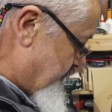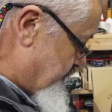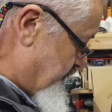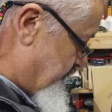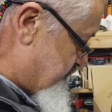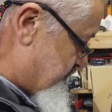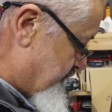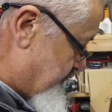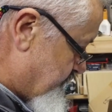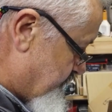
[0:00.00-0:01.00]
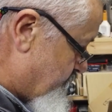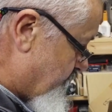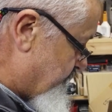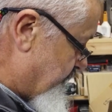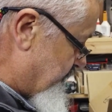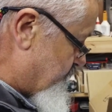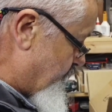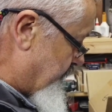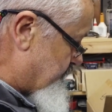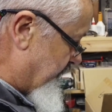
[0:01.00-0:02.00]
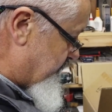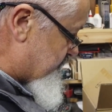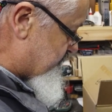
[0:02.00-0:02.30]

At least with that we can make a